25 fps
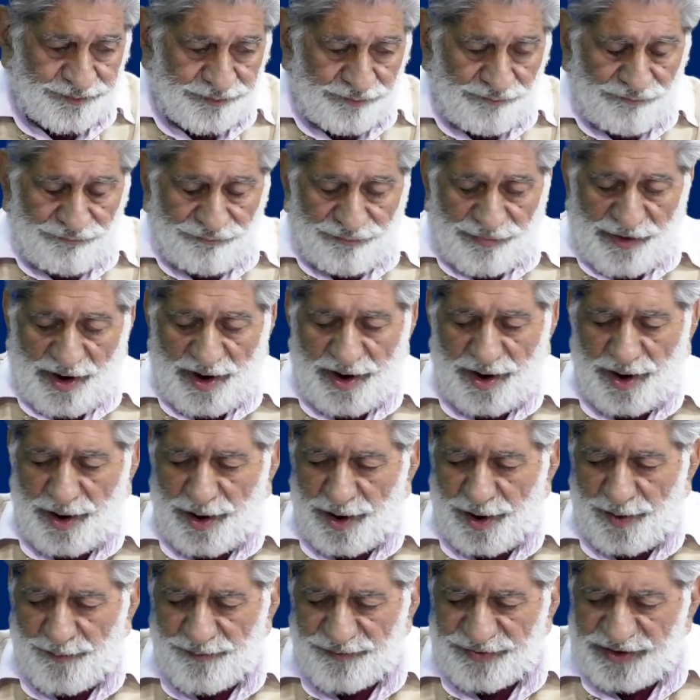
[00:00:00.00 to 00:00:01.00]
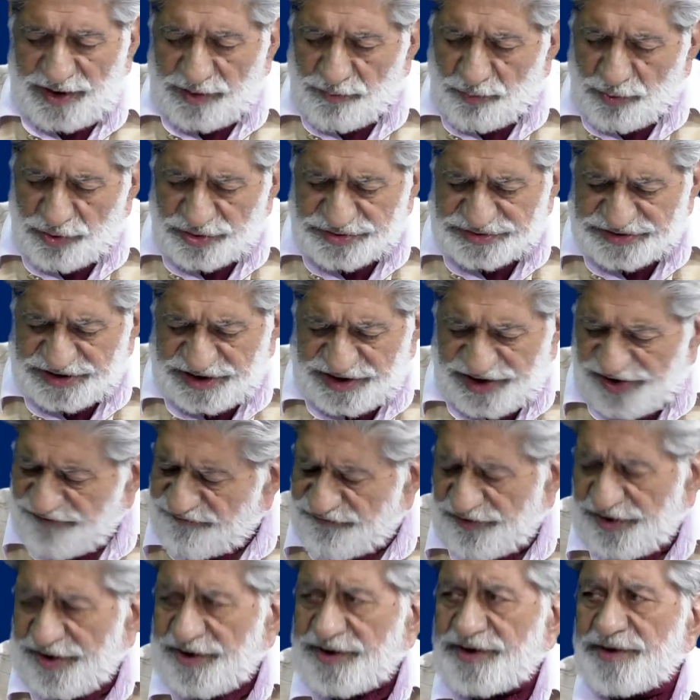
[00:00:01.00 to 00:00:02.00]
There was a
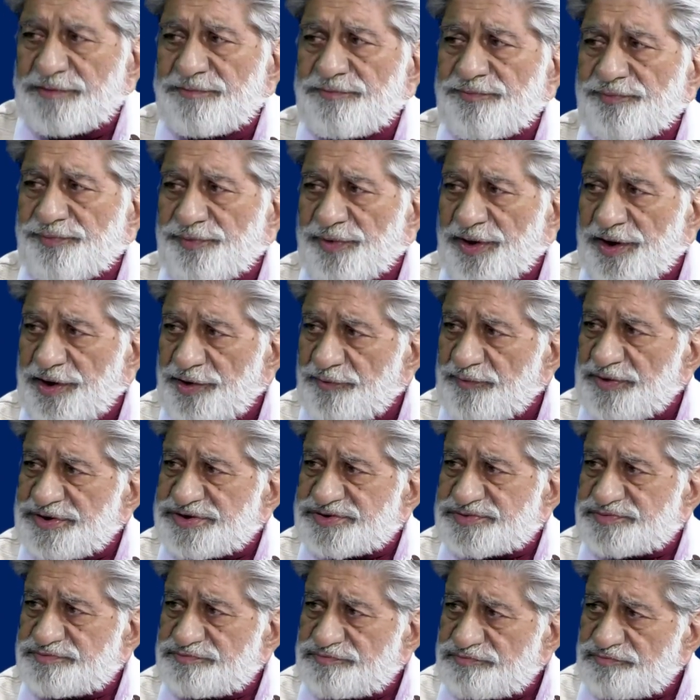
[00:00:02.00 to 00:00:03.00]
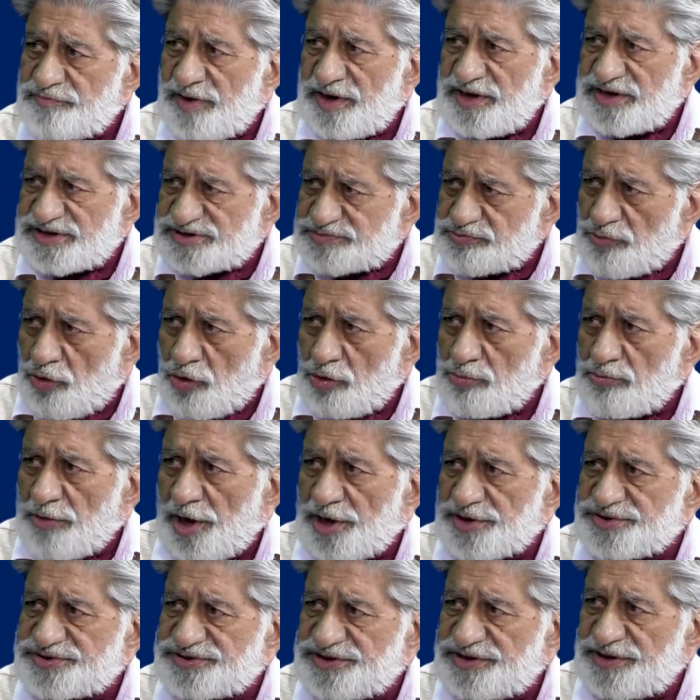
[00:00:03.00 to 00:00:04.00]
referendum in which, by a small
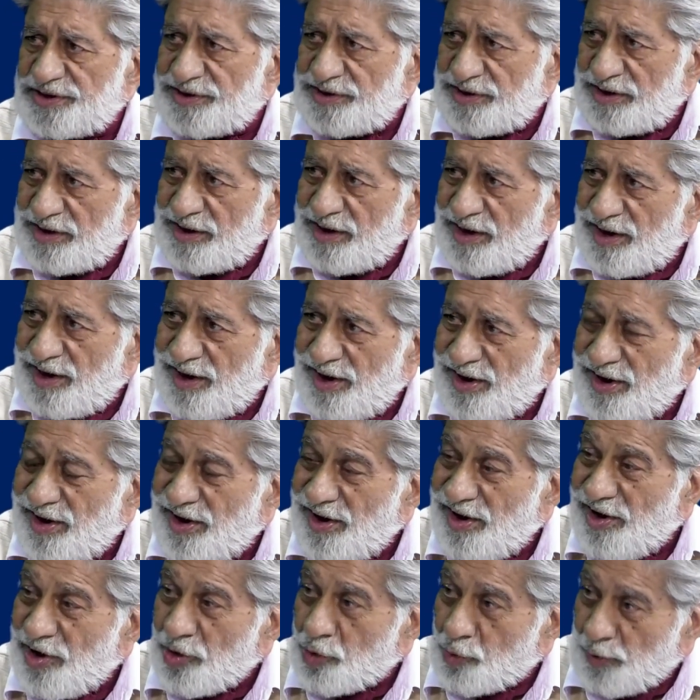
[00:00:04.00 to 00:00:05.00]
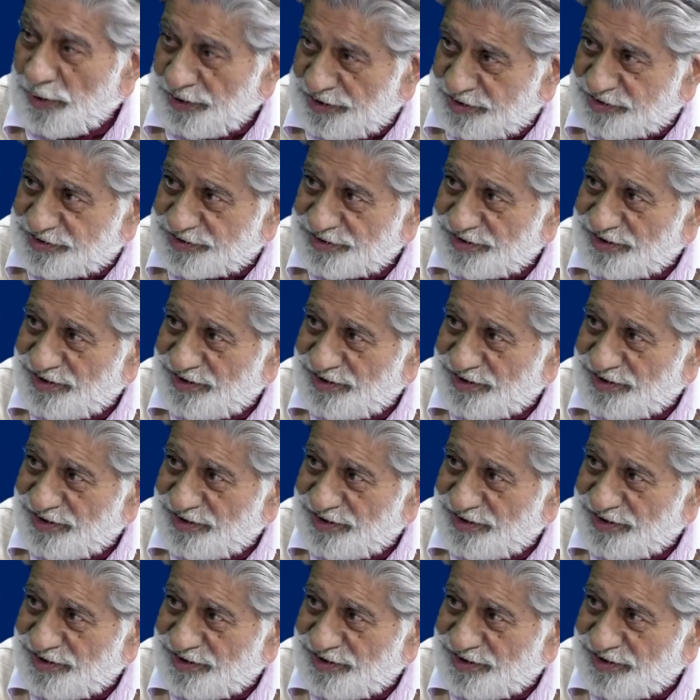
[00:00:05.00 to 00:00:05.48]
margin, quit